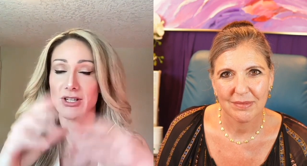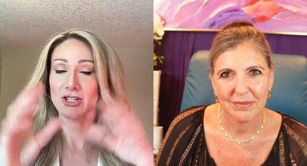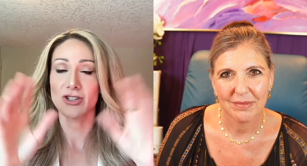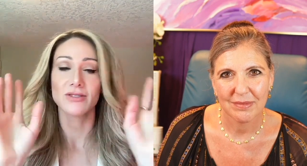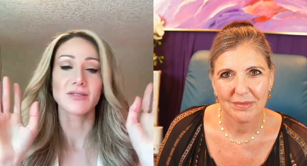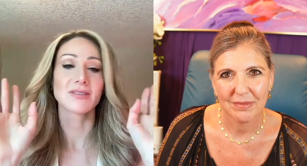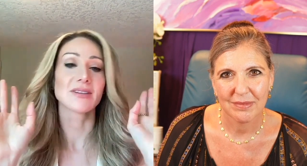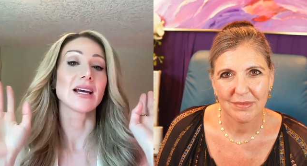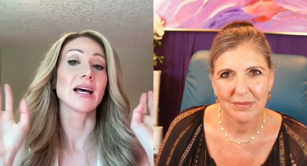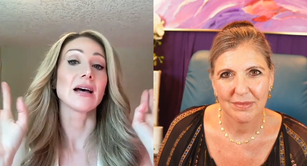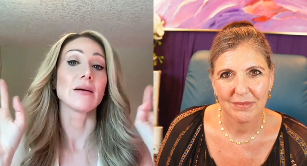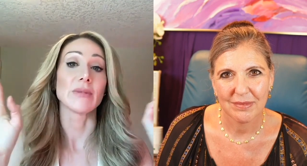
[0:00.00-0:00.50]
Speaker 1: which
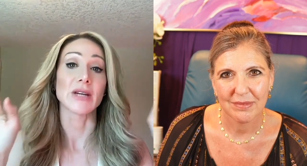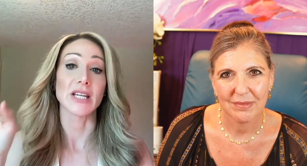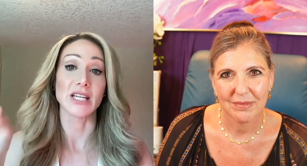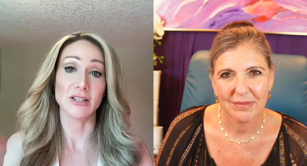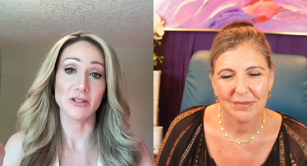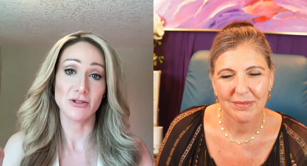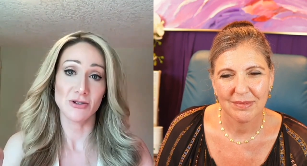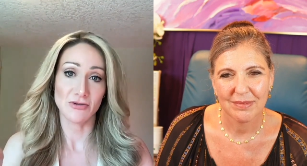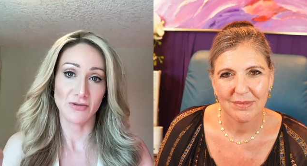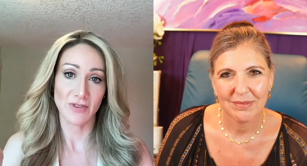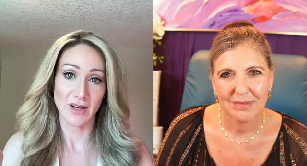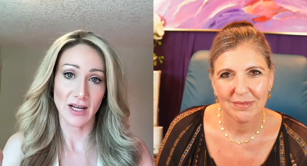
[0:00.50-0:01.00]
I'm a
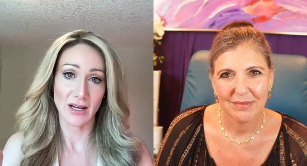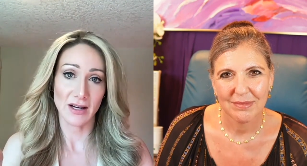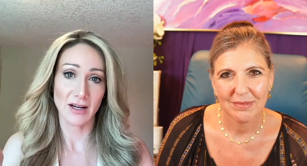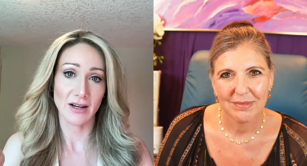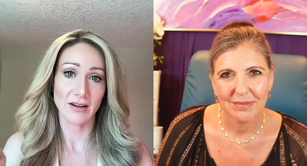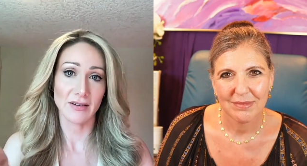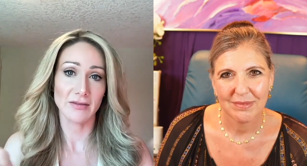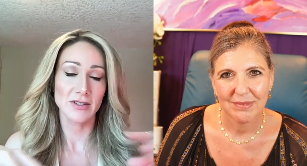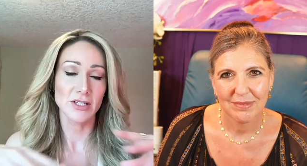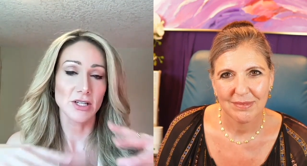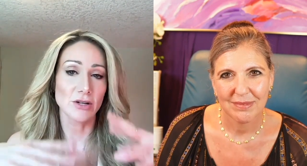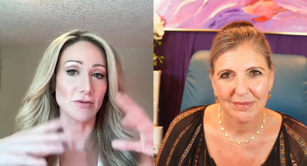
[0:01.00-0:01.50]
huge fan
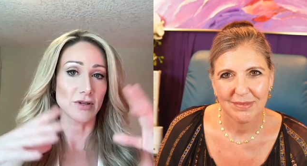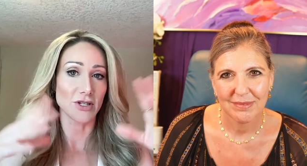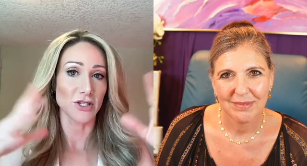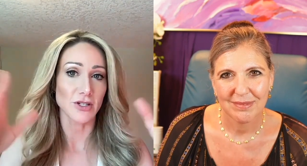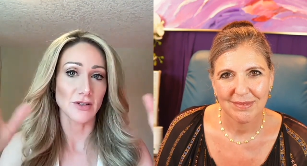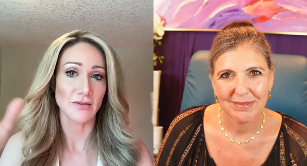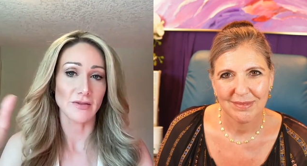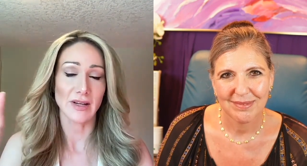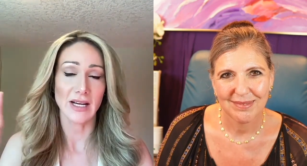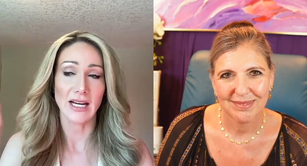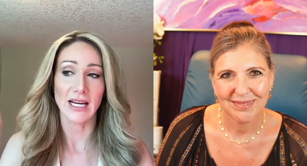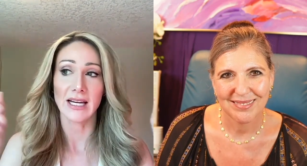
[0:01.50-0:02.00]
of to
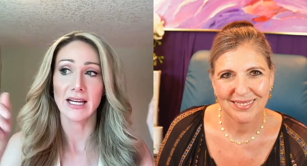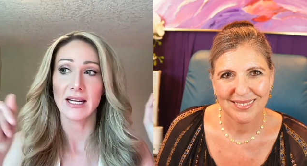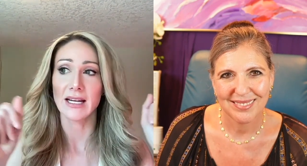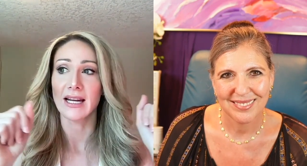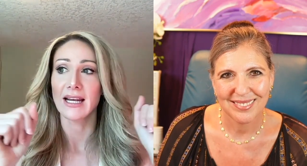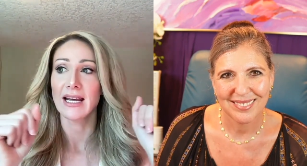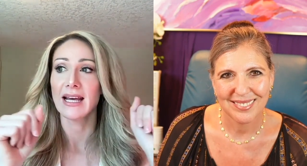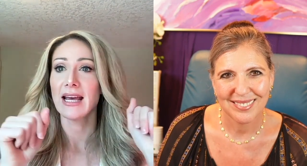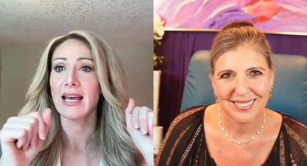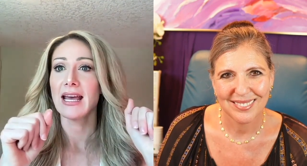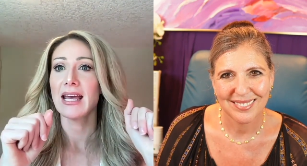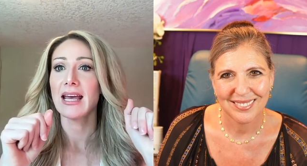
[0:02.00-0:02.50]
rejuvenate,